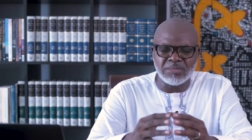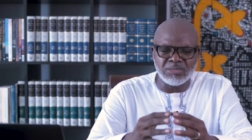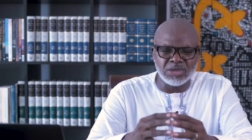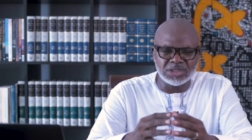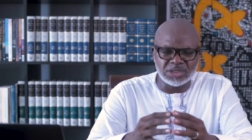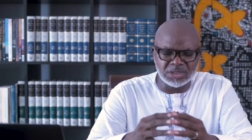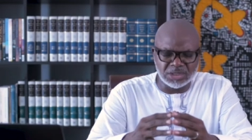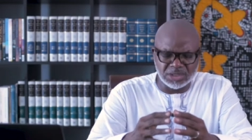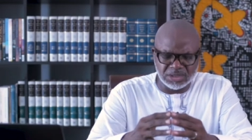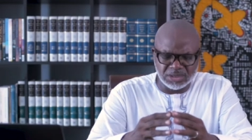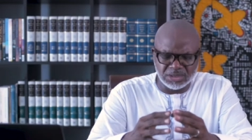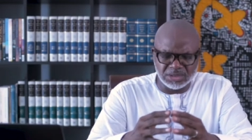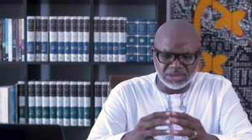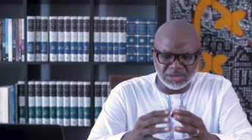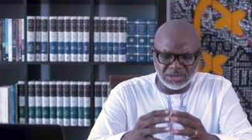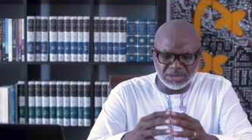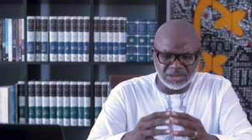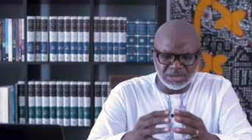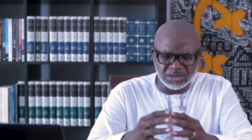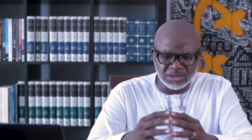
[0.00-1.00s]
much
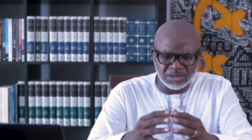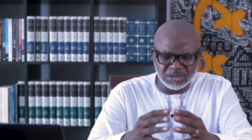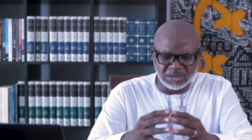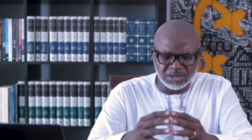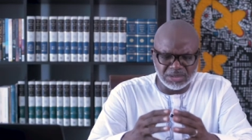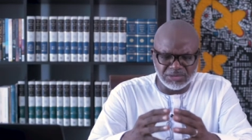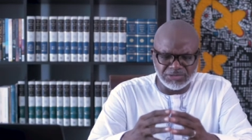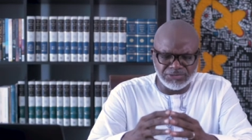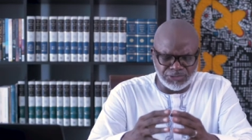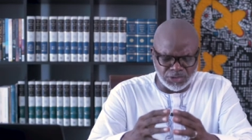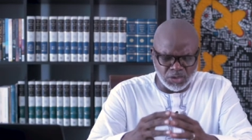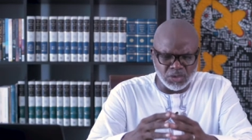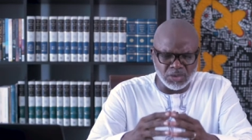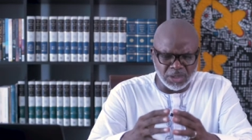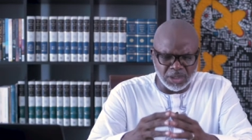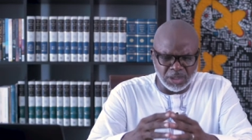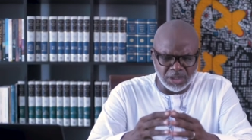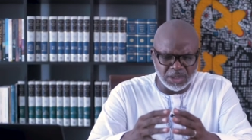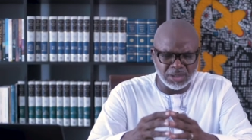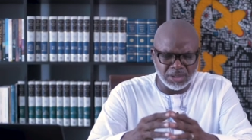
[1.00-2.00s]

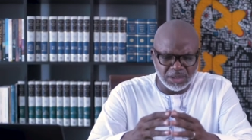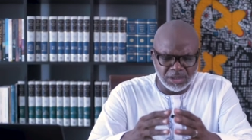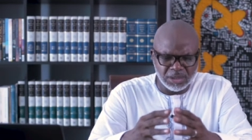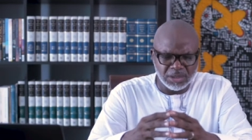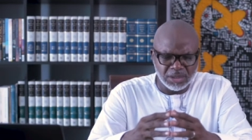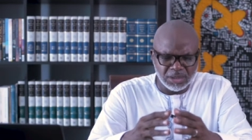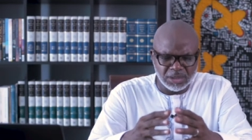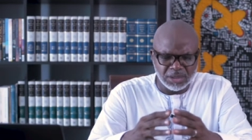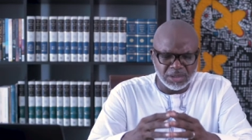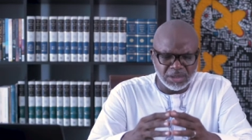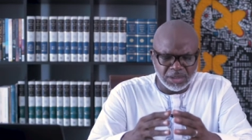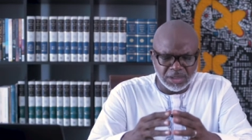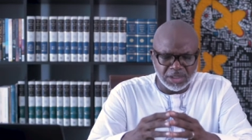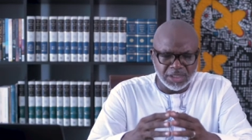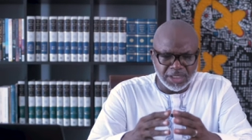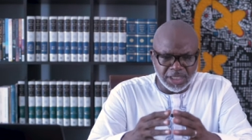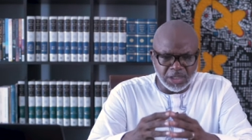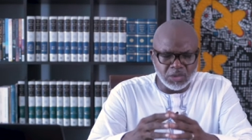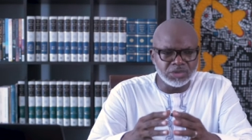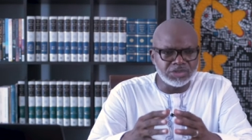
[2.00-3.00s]
fuel
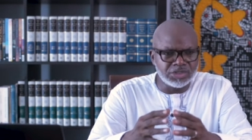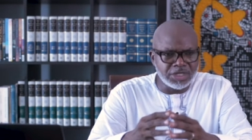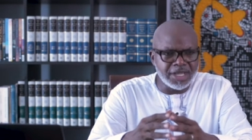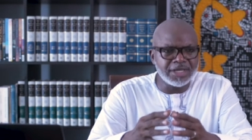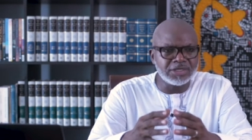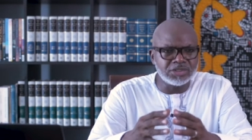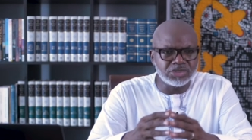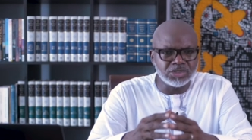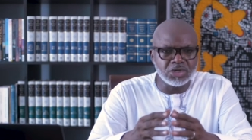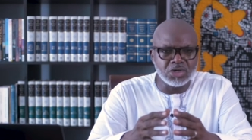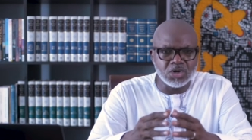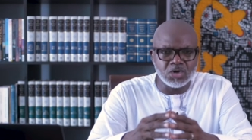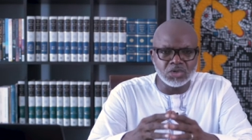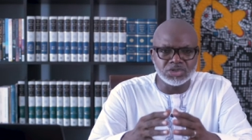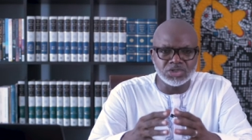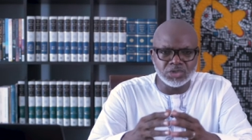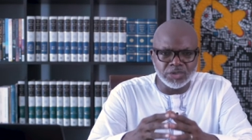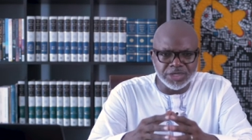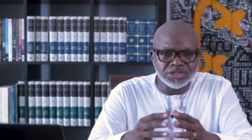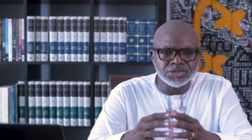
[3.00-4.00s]
it will take to go
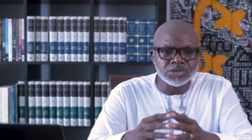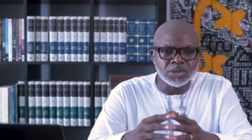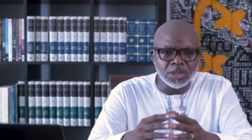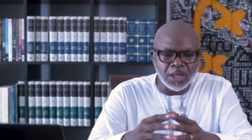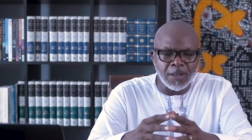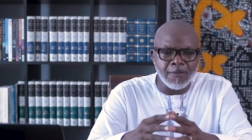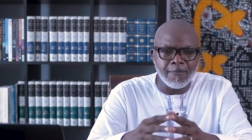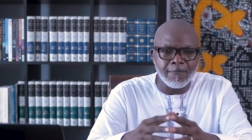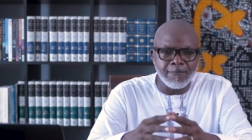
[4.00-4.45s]
to Israel?